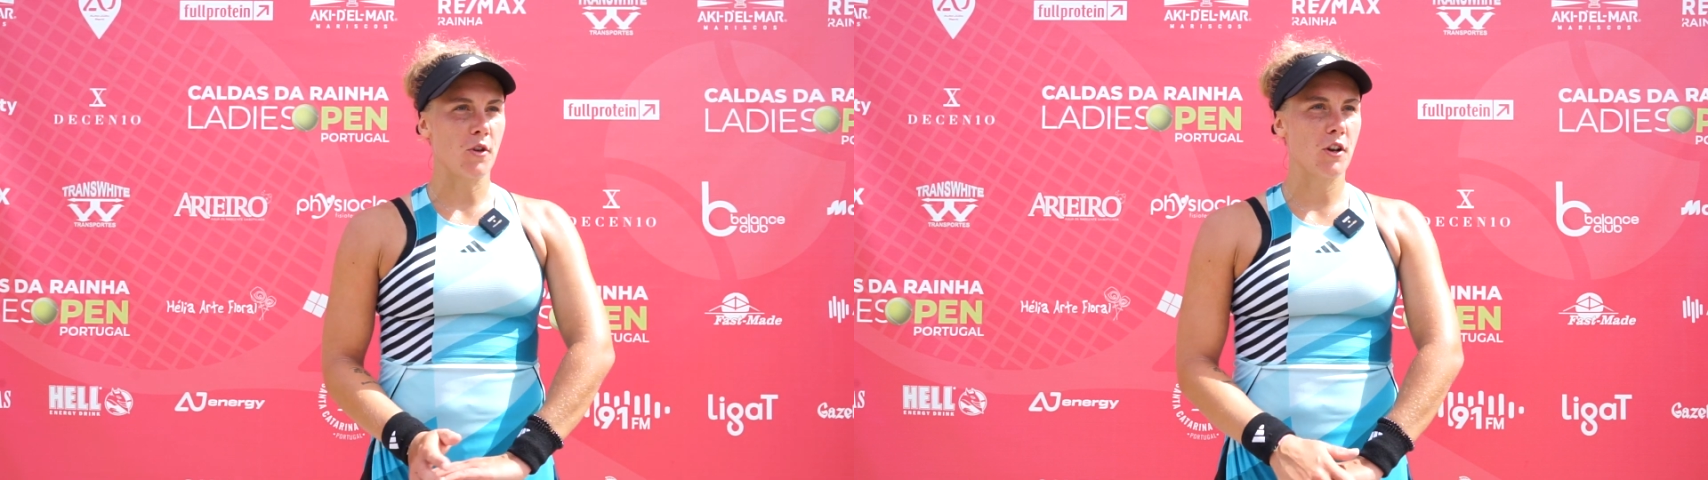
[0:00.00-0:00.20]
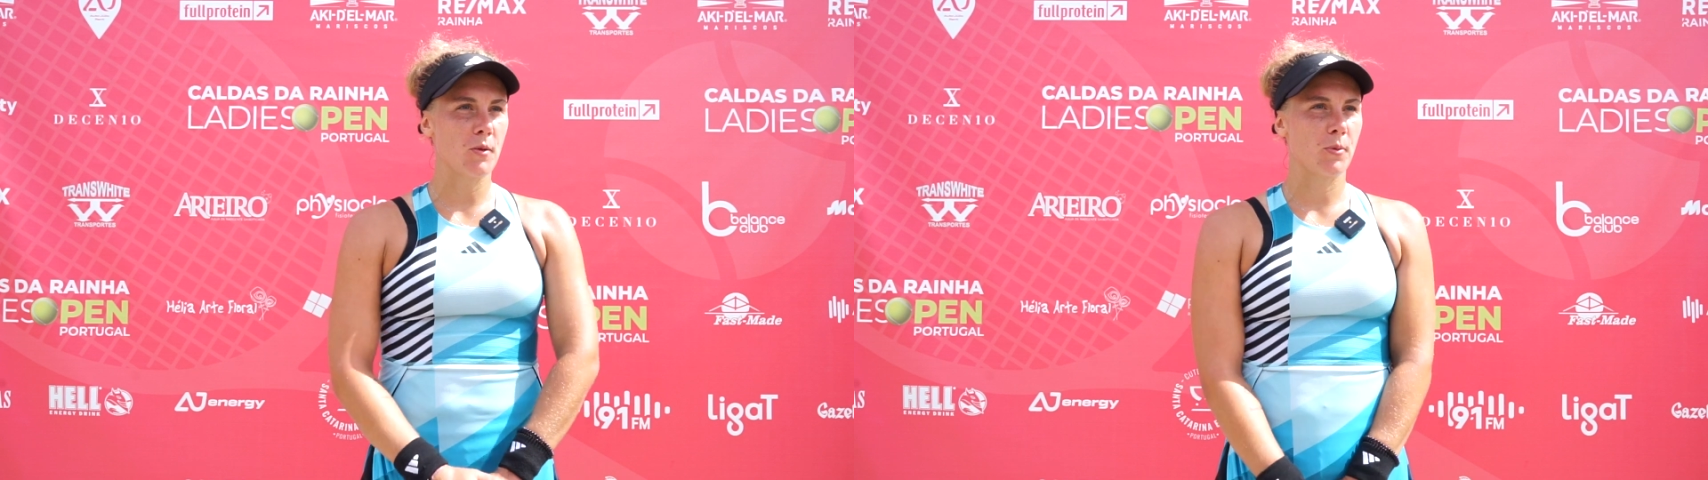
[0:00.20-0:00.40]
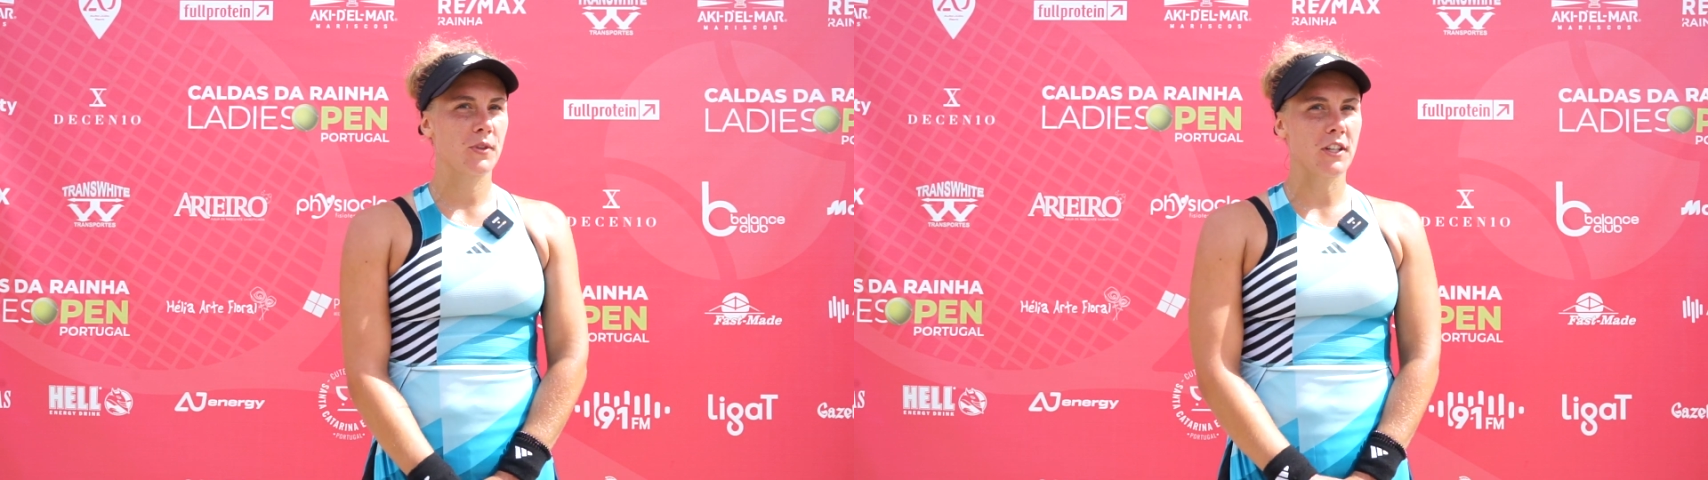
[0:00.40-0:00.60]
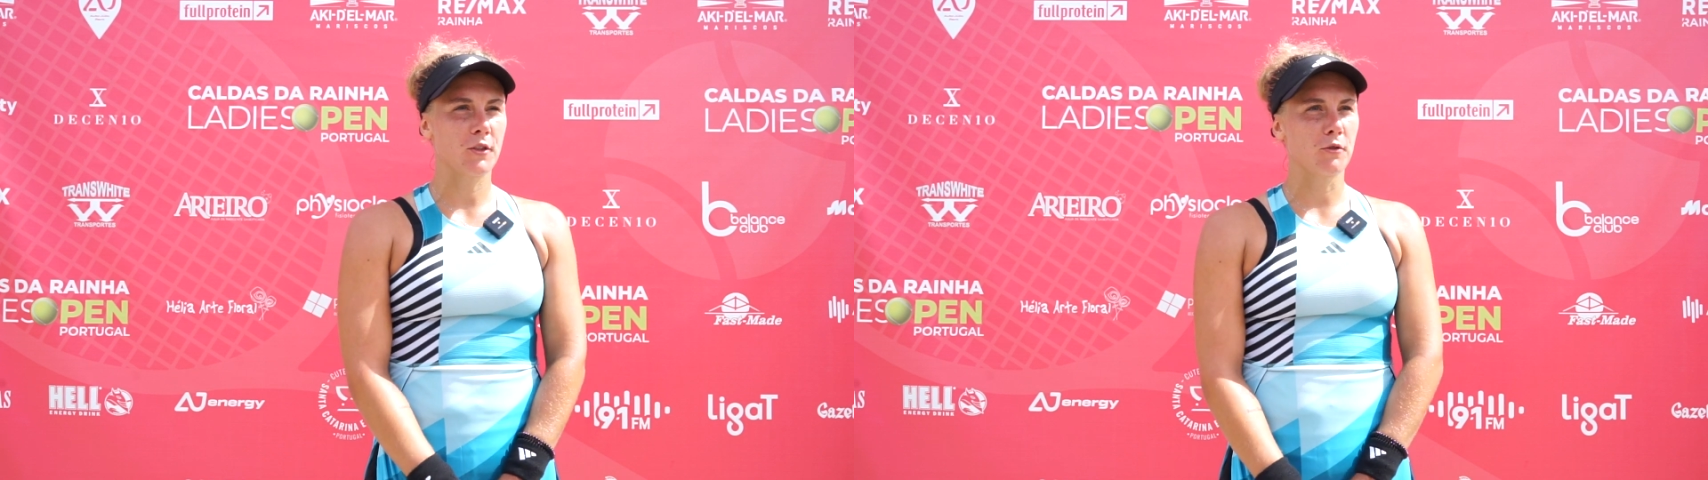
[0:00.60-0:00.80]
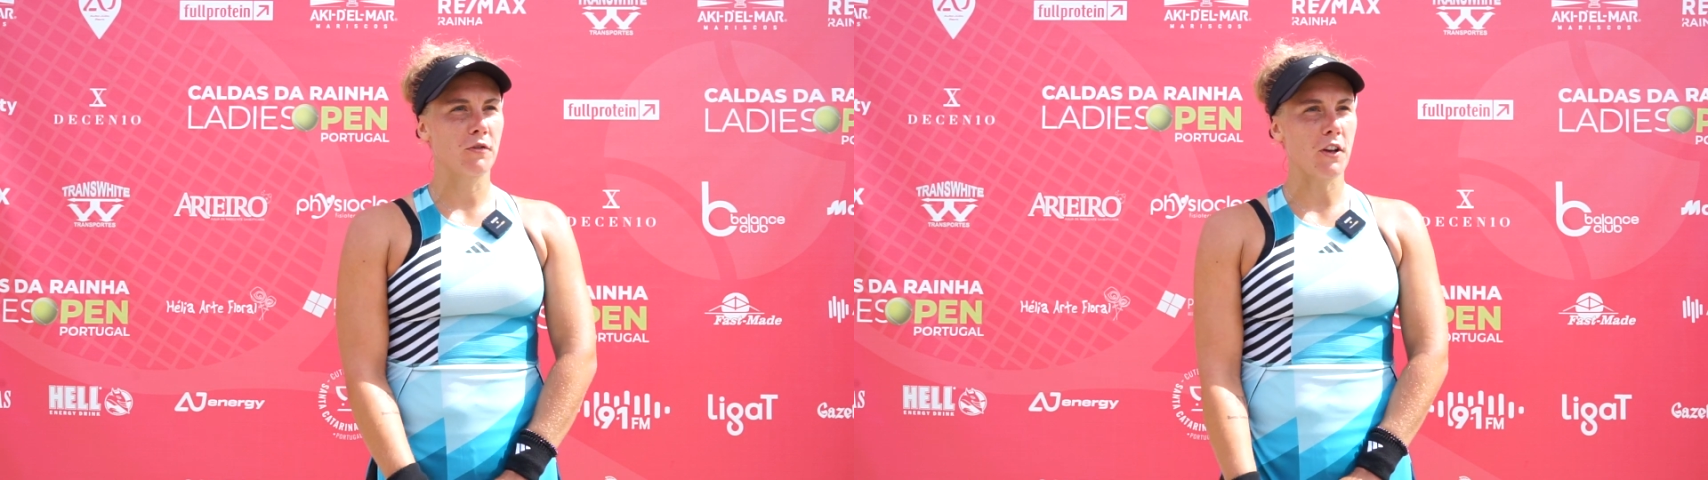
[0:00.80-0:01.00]
up
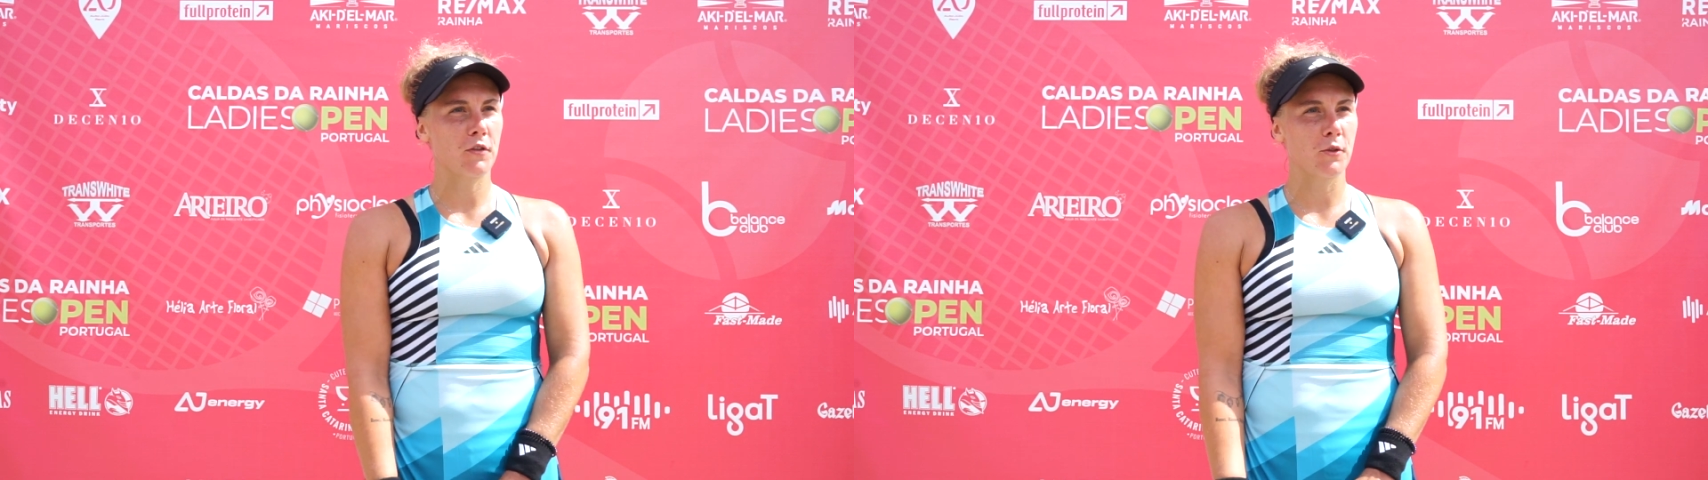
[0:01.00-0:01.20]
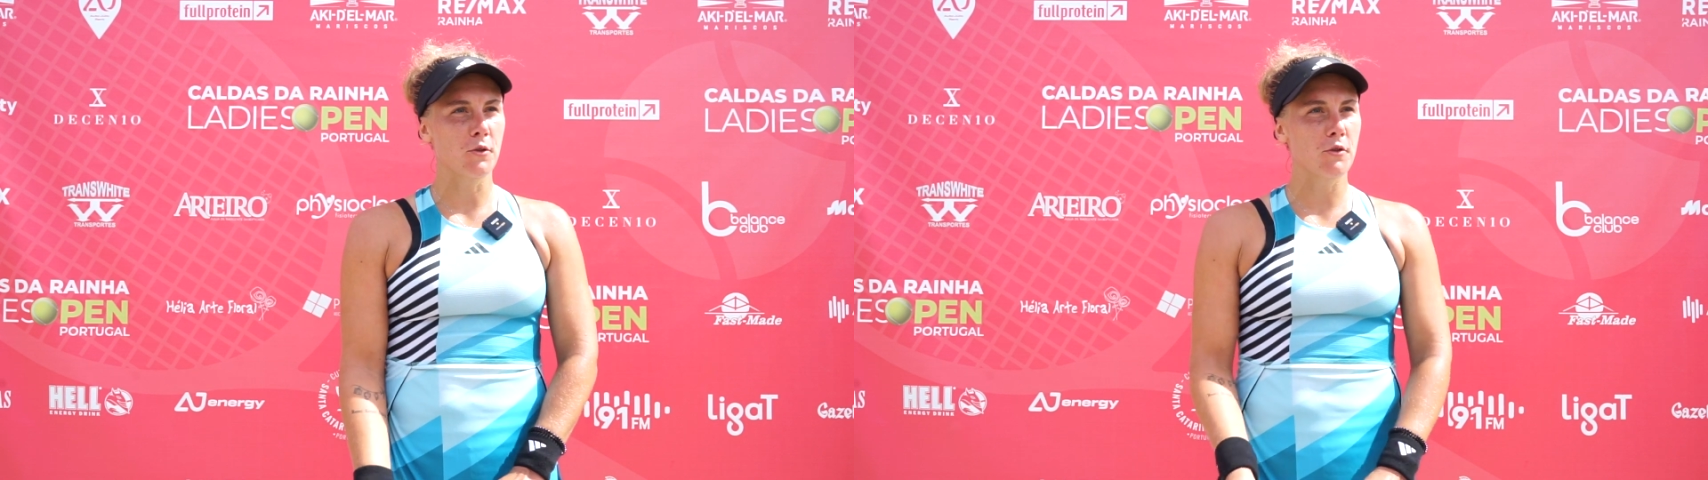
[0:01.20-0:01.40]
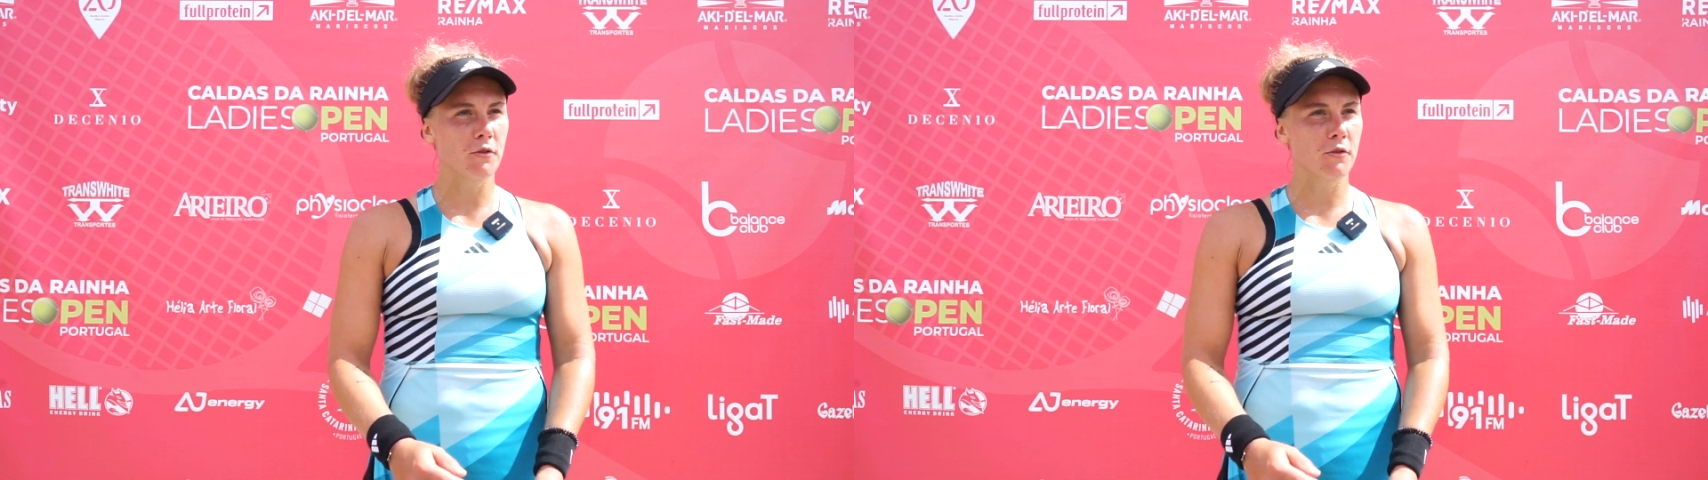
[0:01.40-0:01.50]
6-2, 5-2,